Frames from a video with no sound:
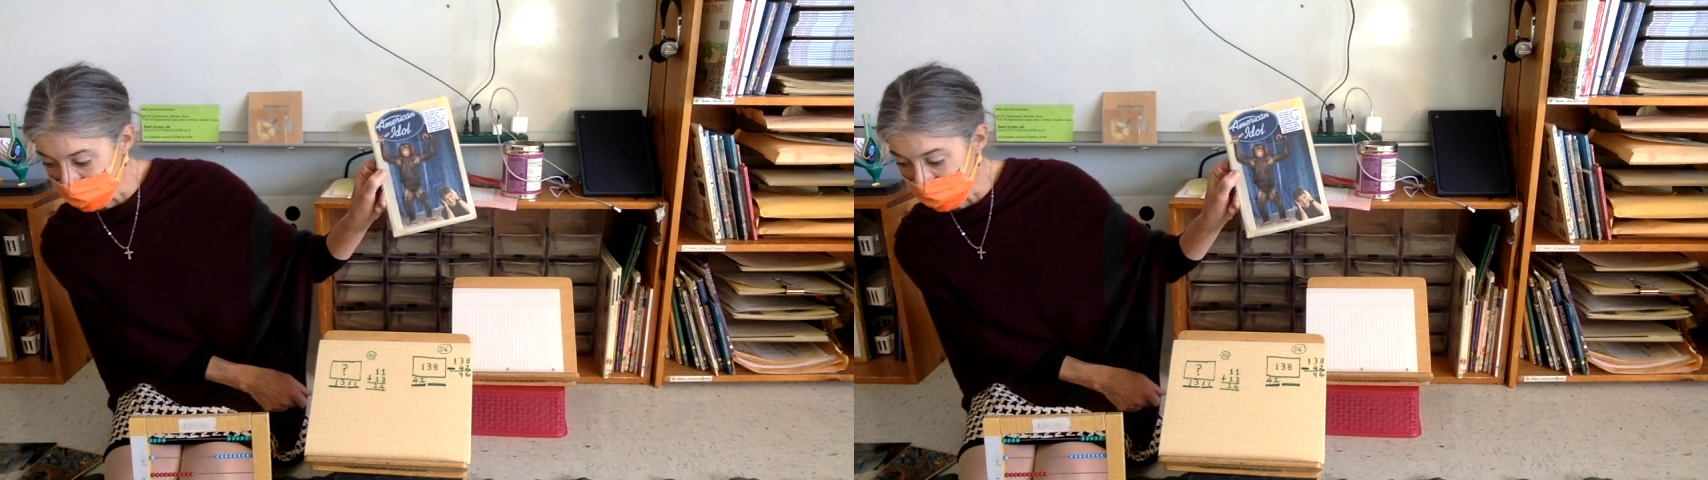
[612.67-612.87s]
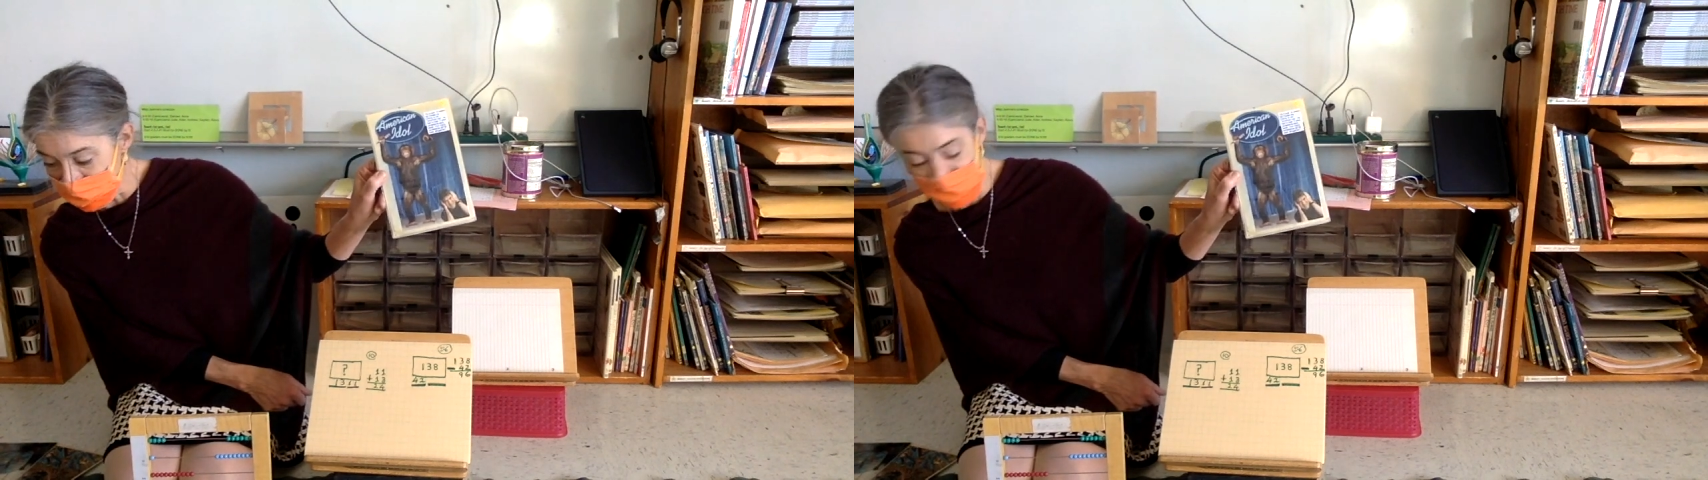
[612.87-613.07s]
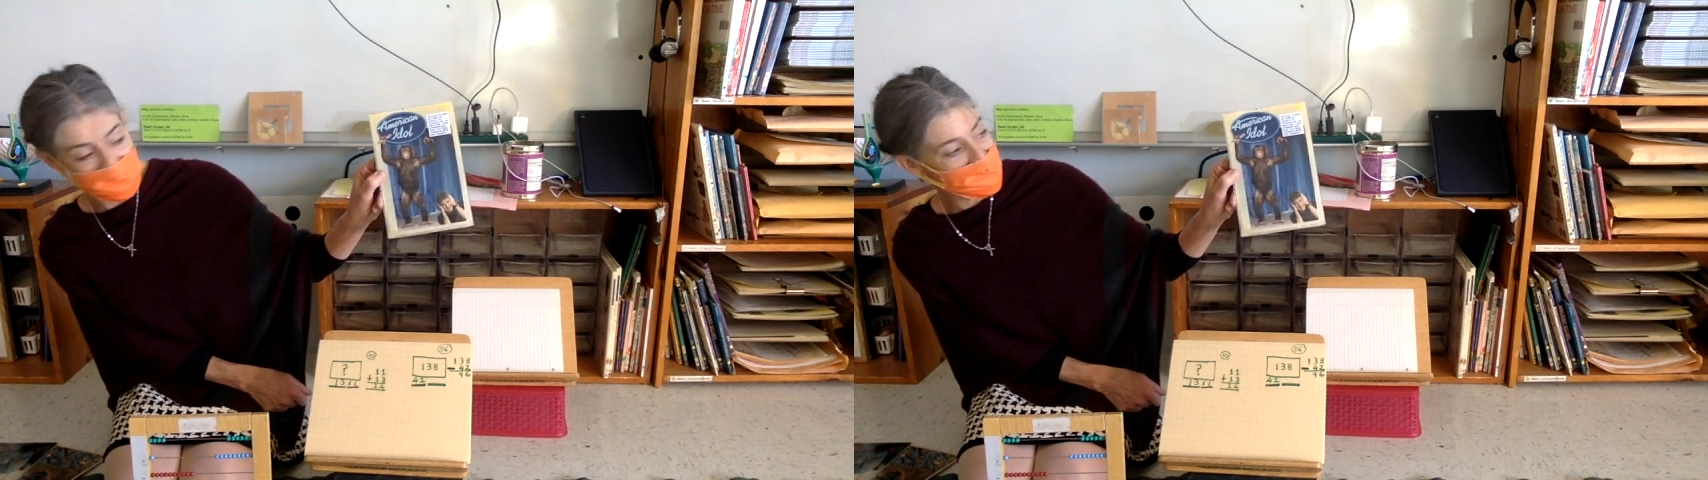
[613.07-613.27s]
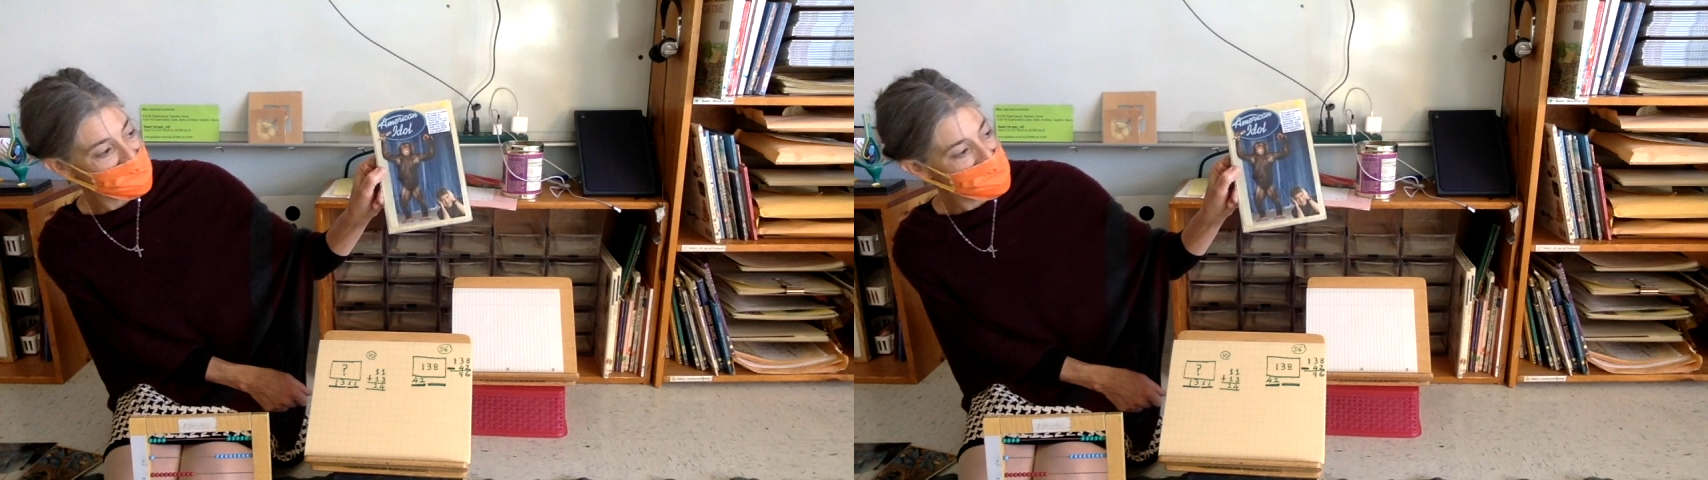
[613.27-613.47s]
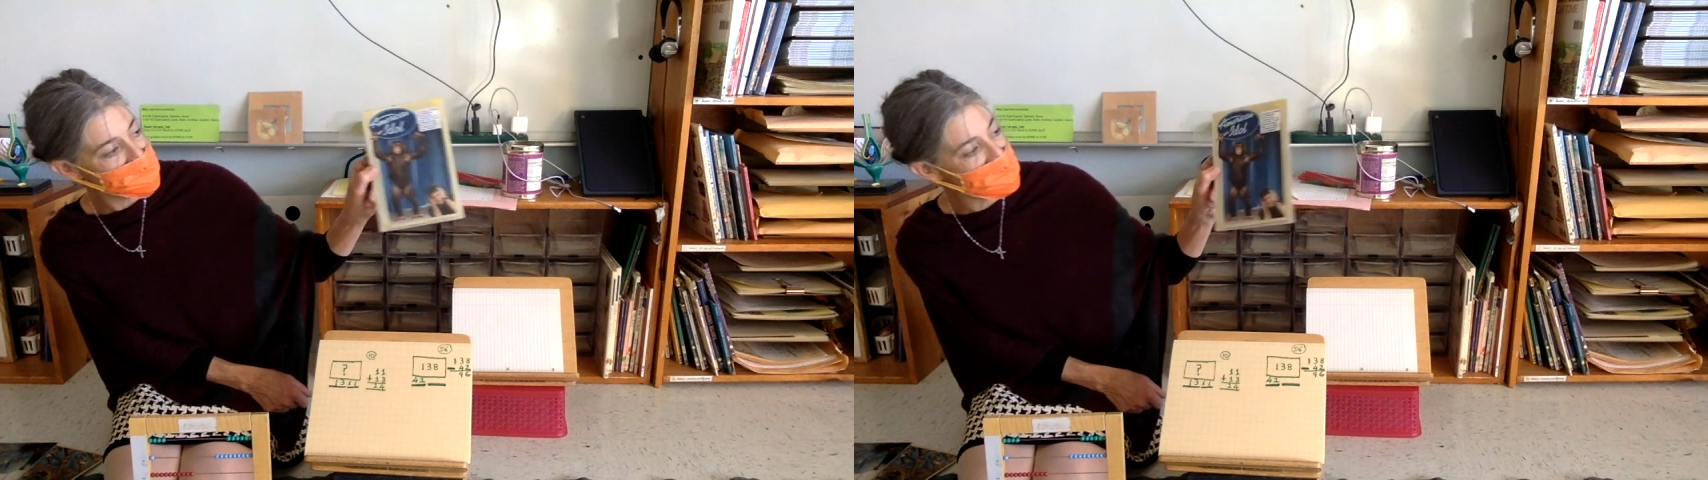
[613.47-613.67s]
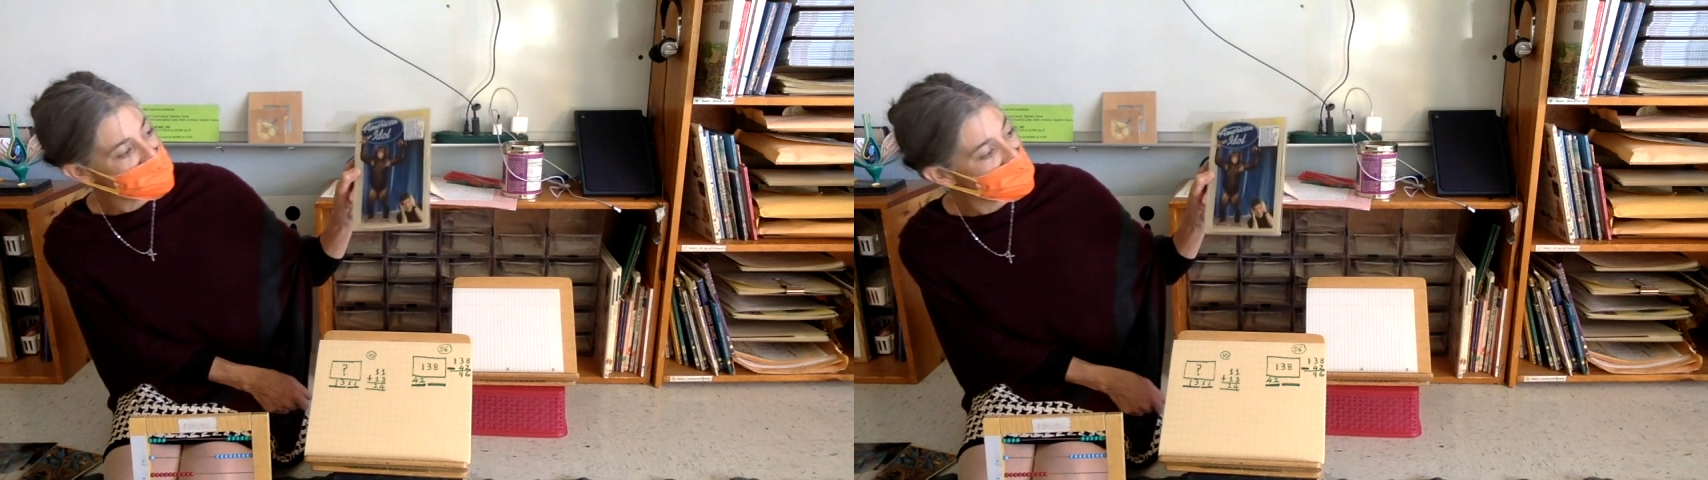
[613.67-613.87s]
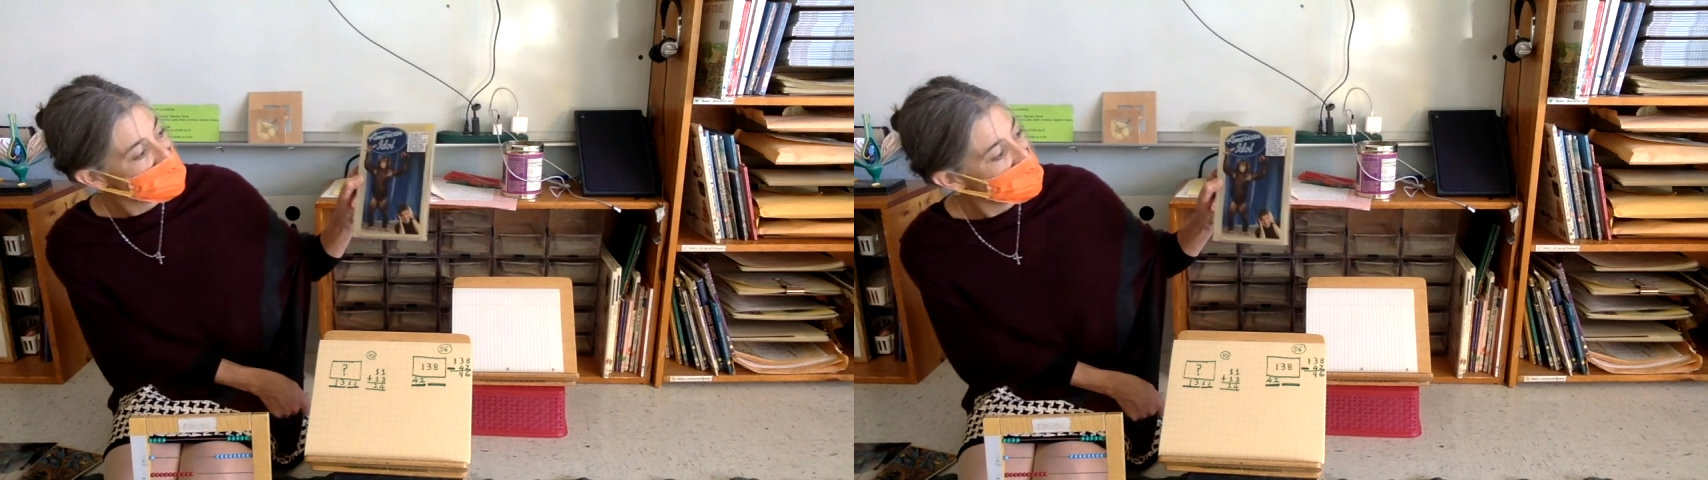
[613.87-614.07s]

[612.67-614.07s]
crazy looking chimpanzee?